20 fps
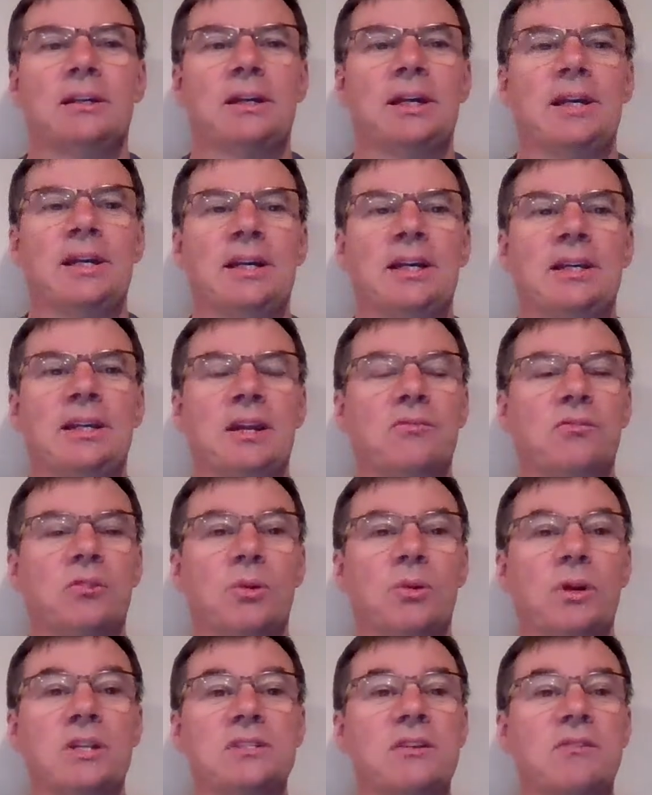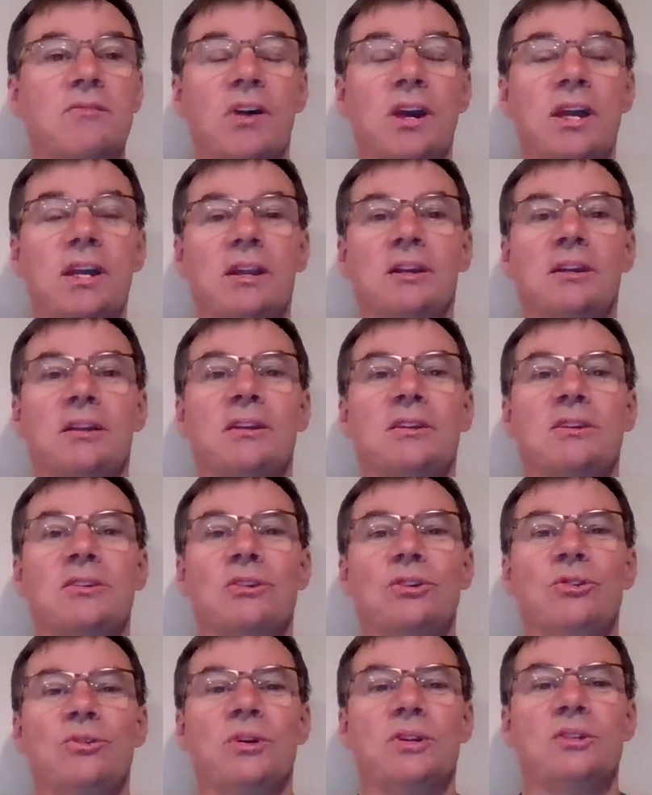And everyone is invited
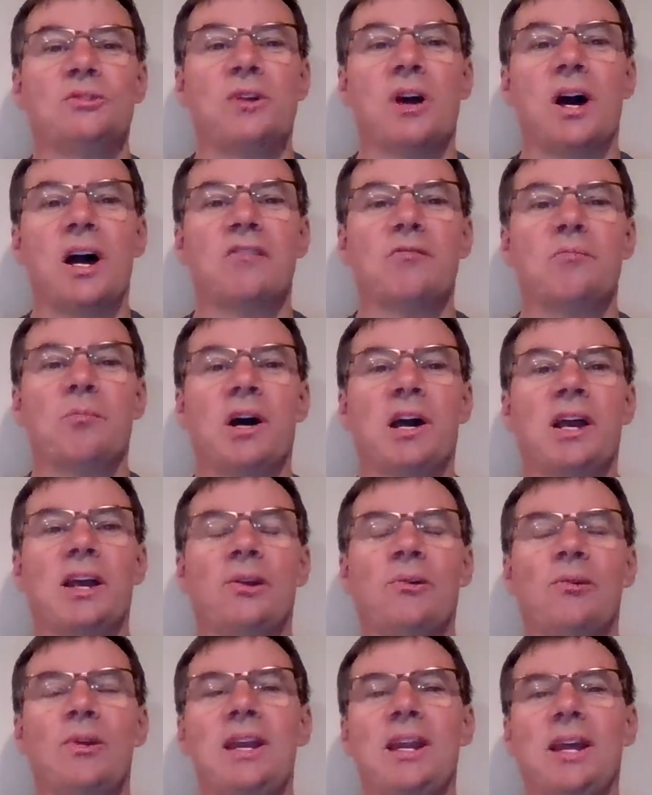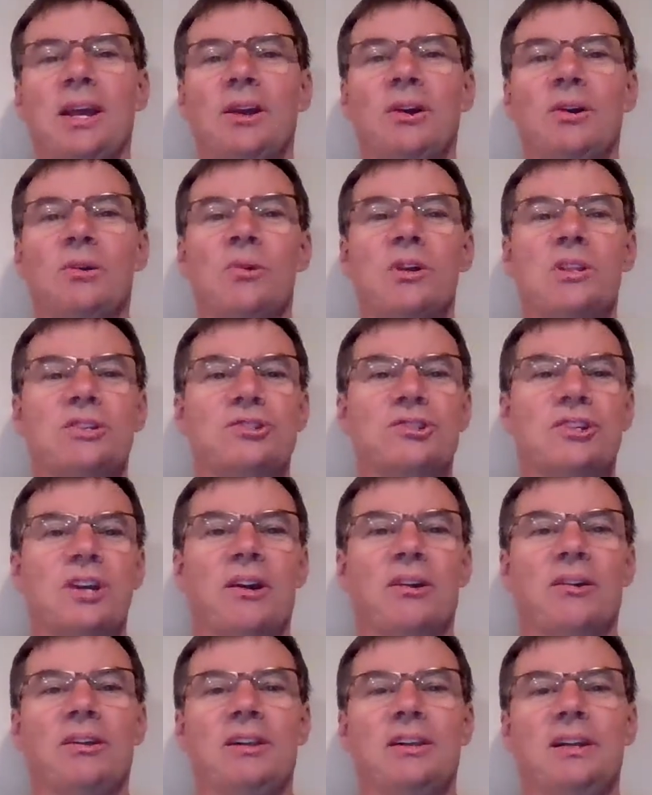to do a drive-by greeting with
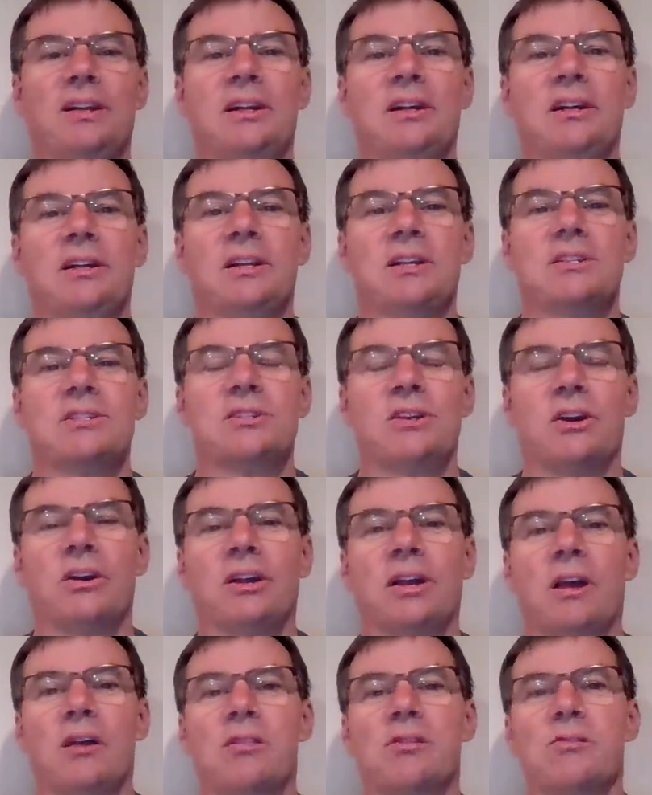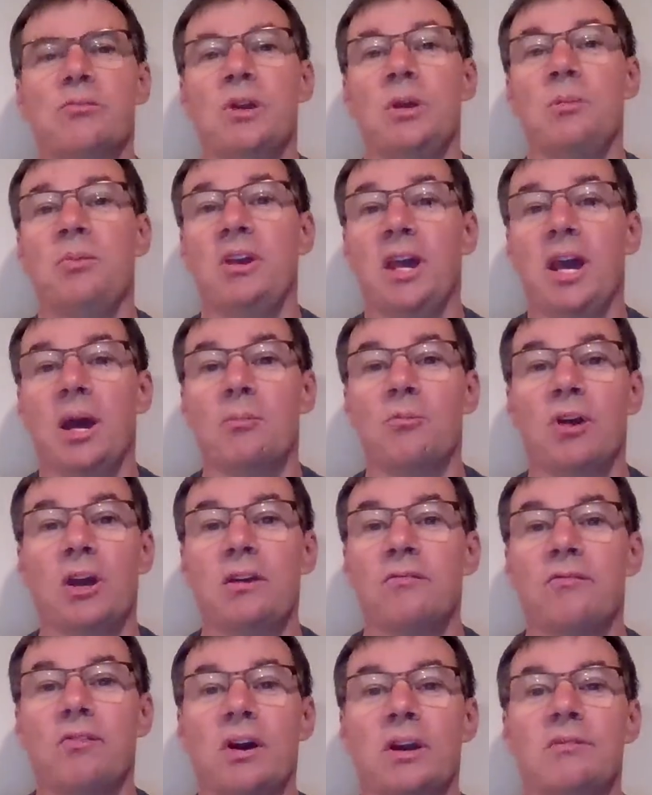Cheryl starting at 3 p.m. right
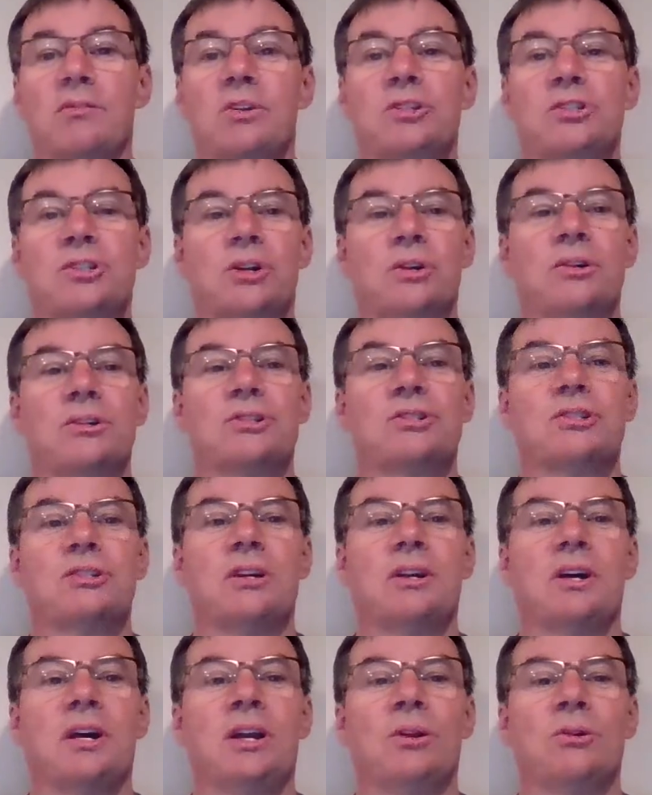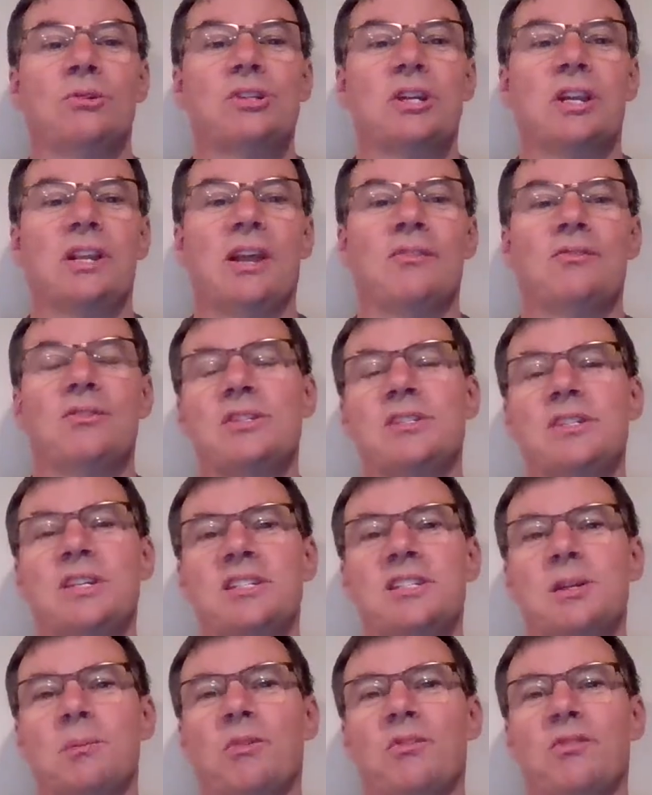in front of the church. I know she'd love to see
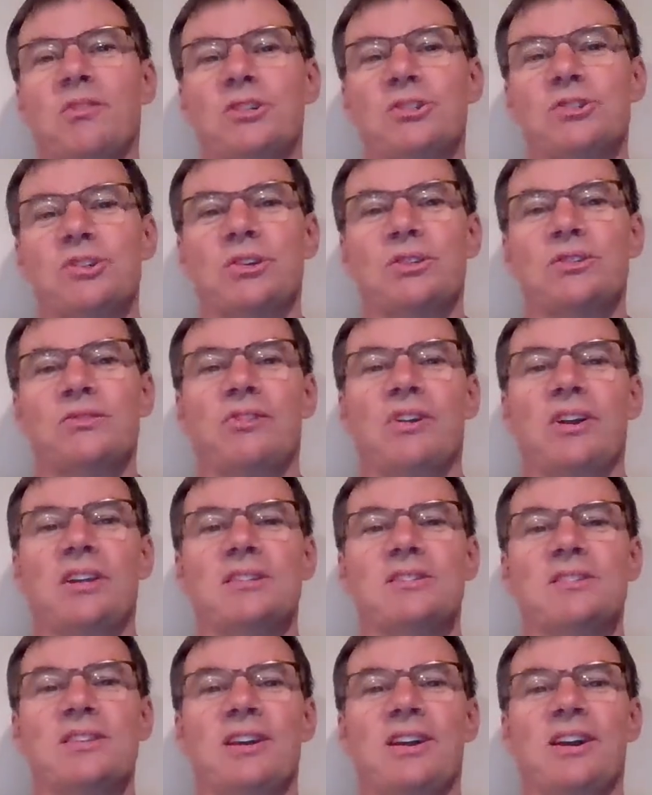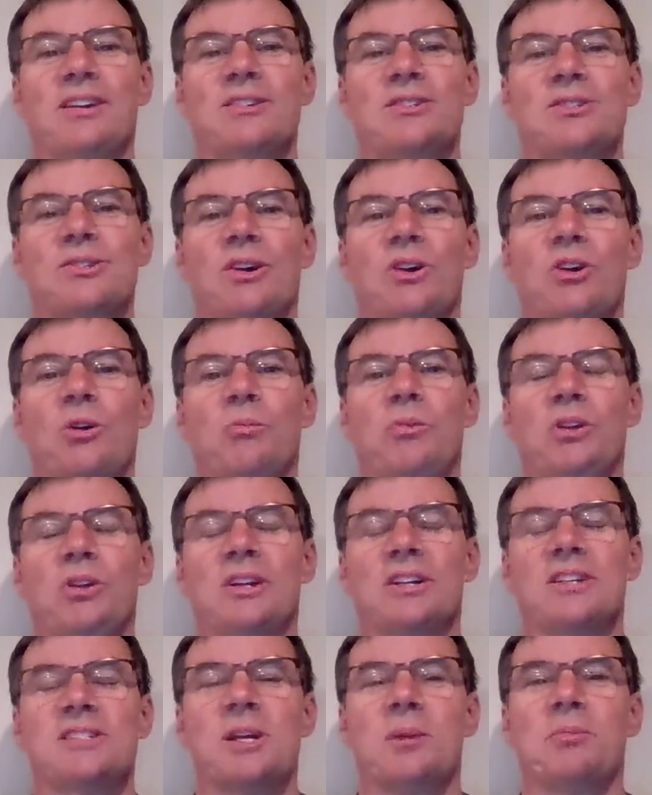some of her church friends there, so I hope you'll
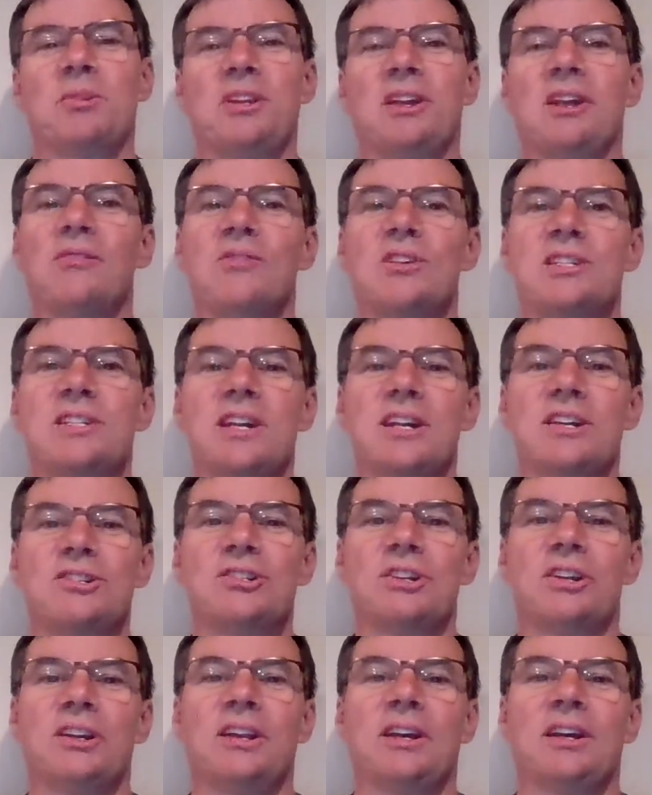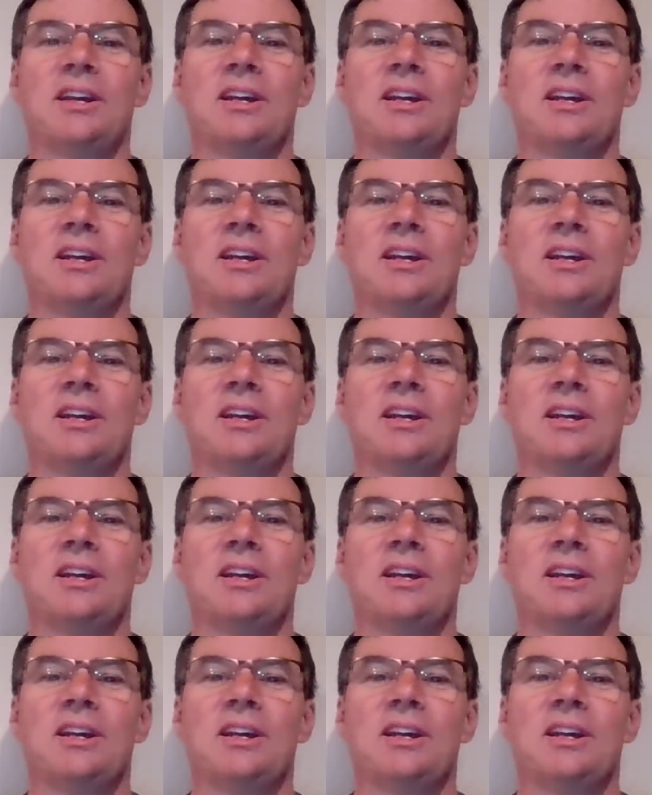accept the invitation